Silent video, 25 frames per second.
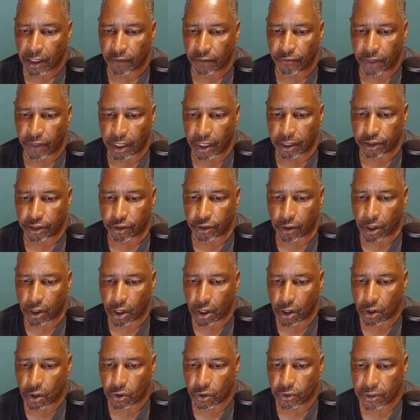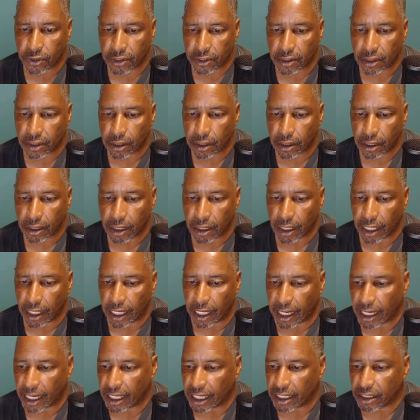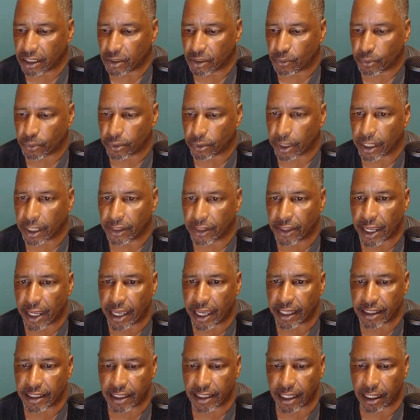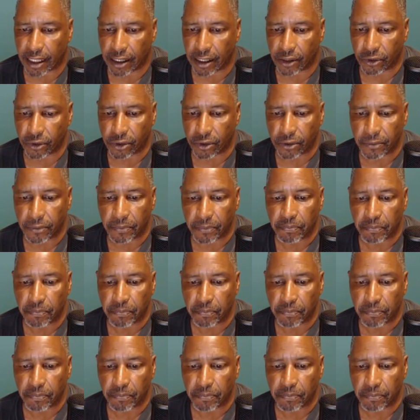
find your host, and bring that down.